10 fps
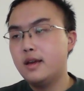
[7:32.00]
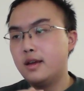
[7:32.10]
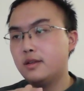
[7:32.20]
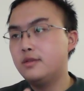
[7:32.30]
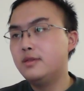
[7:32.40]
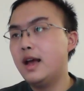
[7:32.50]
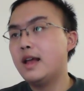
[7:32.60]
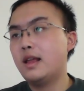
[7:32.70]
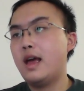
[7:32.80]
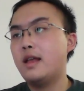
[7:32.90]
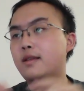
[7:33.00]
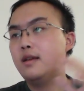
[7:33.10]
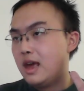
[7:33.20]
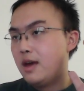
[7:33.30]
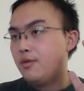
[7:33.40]
do that, and
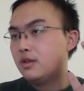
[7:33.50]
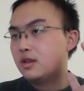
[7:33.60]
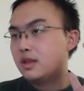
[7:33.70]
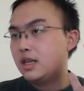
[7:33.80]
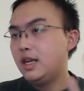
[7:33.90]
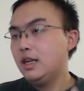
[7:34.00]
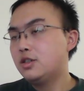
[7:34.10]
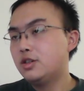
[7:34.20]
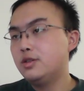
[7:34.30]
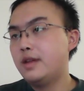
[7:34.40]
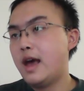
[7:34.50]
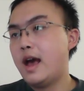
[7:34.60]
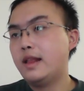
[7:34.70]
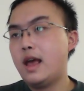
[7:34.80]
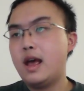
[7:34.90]
it will teach you
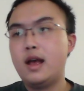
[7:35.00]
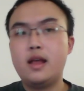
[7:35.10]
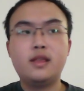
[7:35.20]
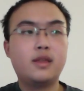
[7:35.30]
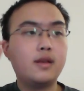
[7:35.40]
that, and